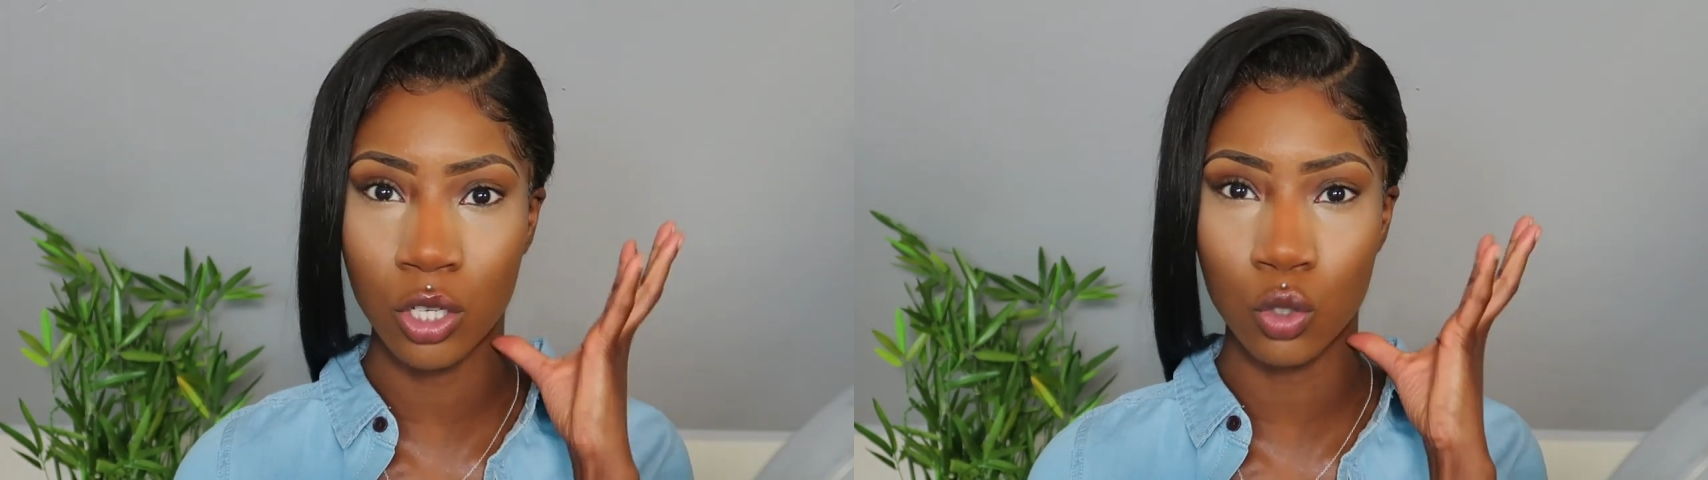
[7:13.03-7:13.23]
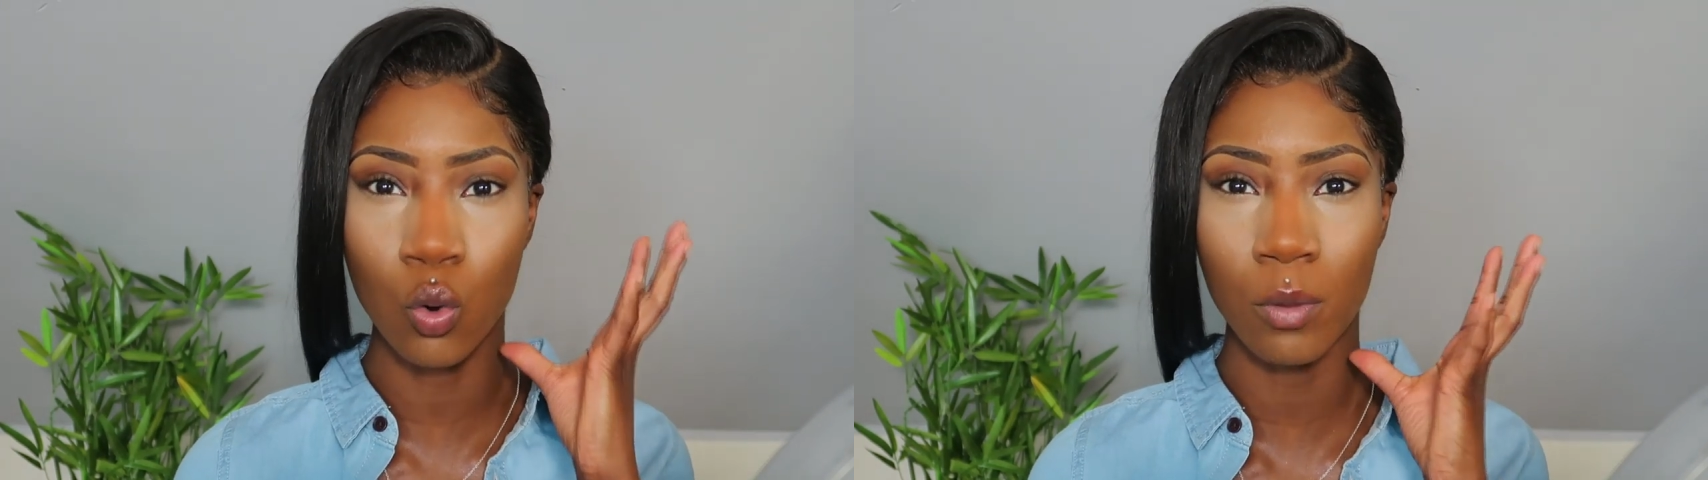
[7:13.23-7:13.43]
so
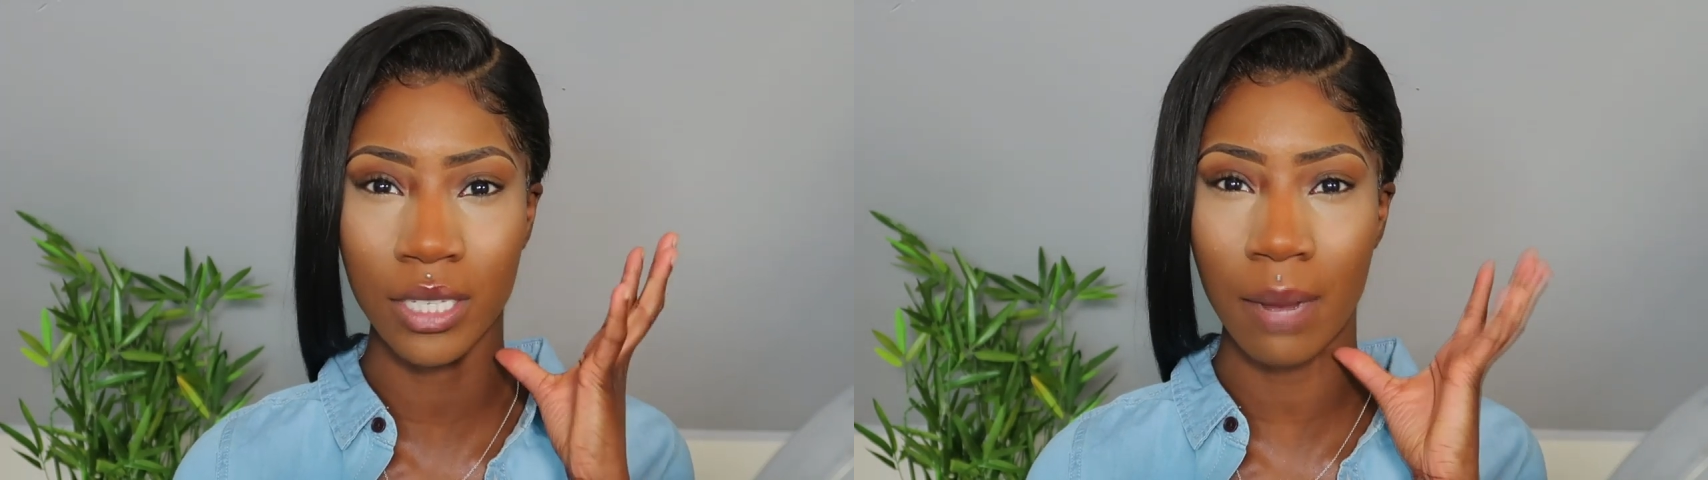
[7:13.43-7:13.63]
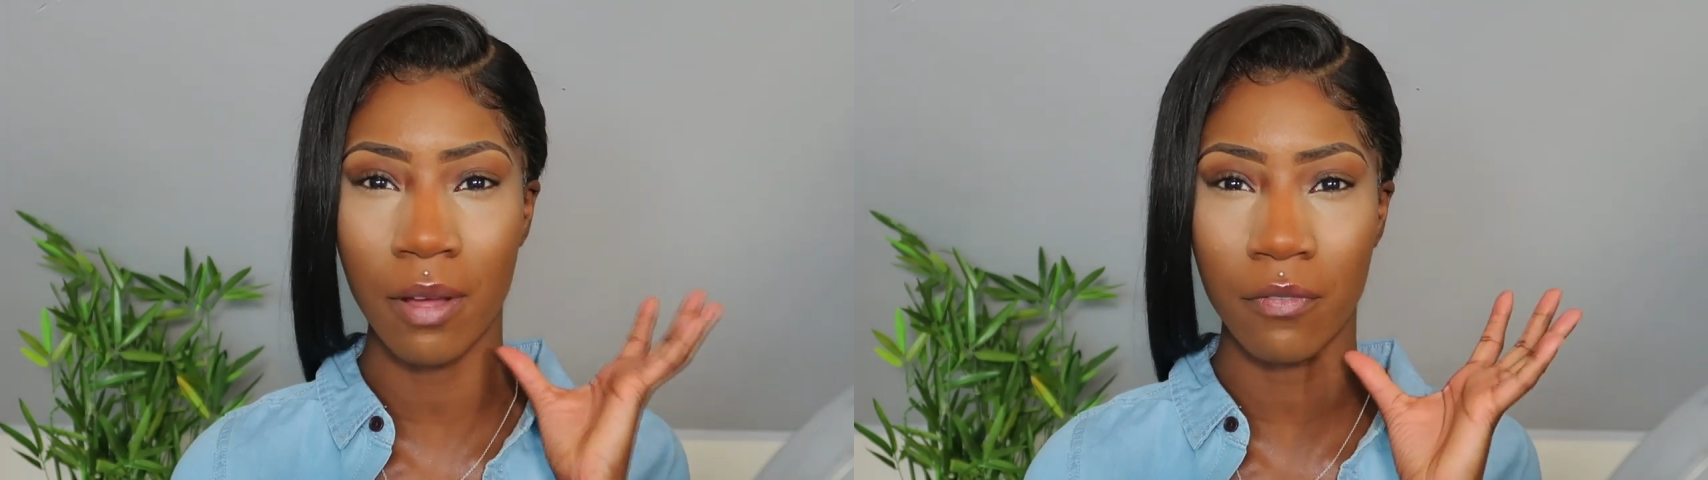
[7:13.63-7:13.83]
it's
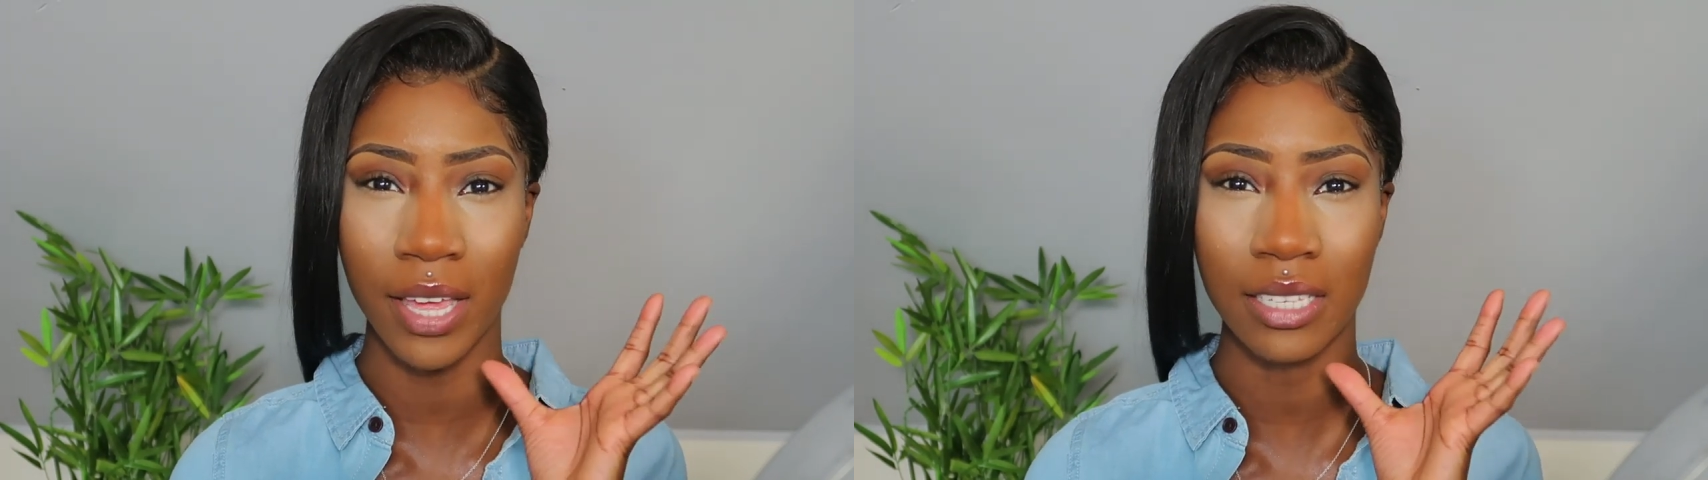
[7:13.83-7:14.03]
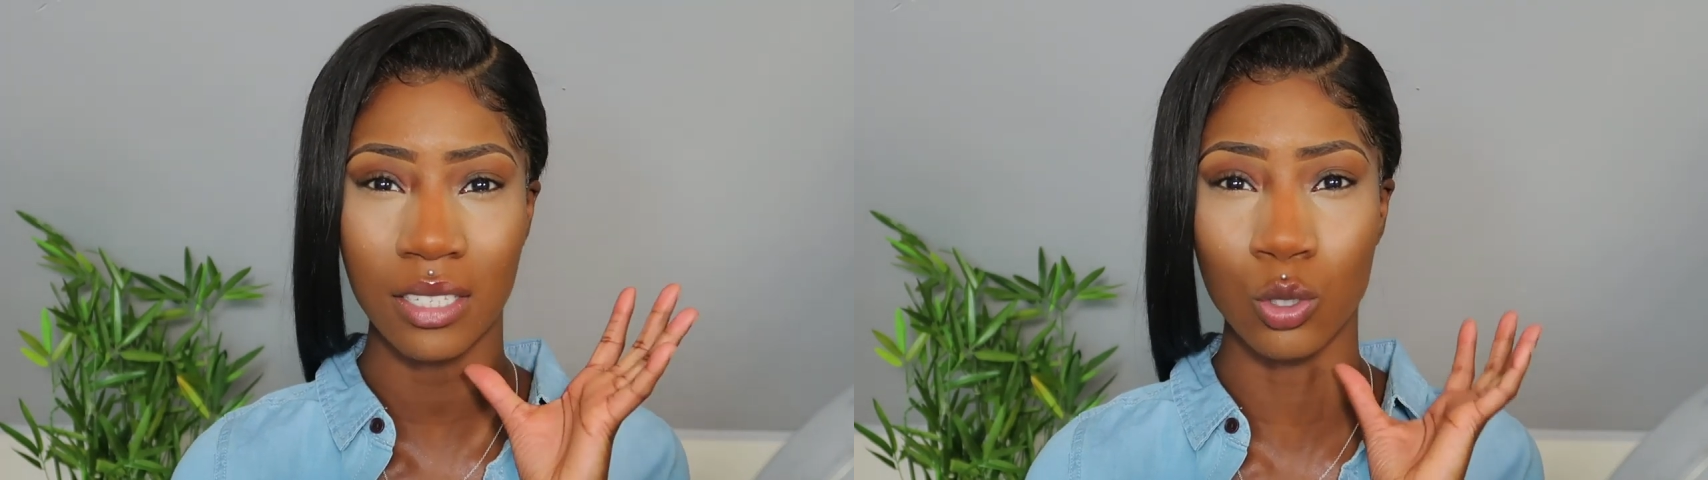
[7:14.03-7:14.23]
almost like my
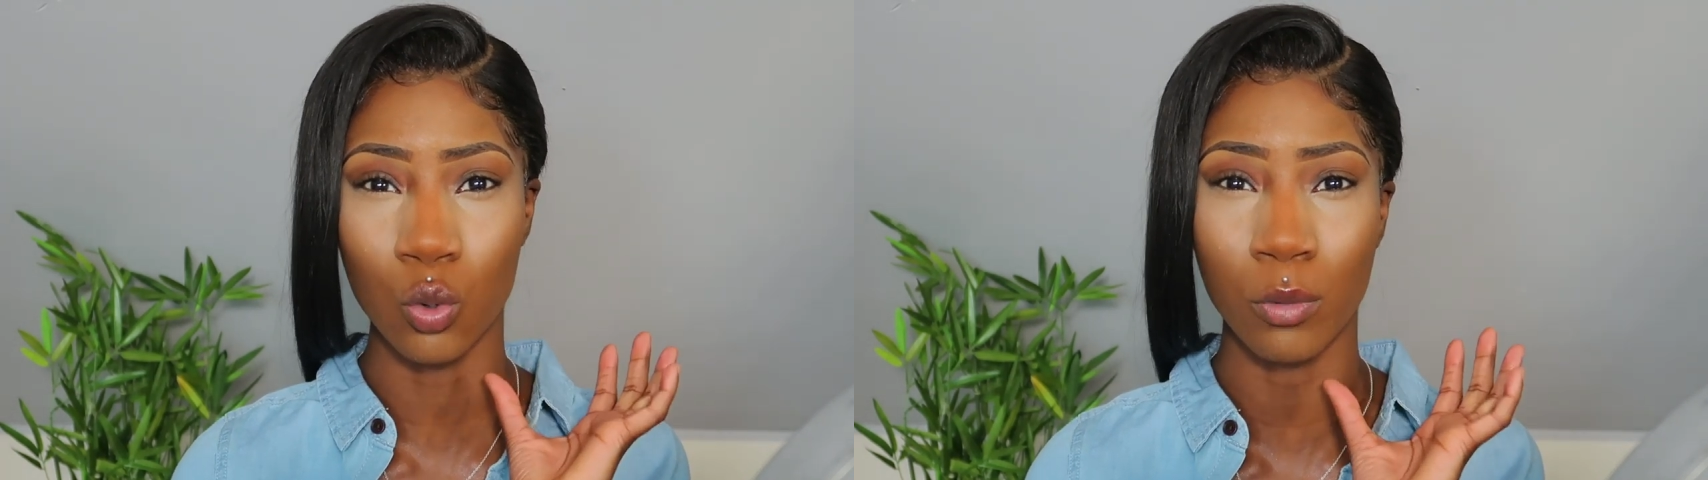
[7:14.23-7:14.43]
face has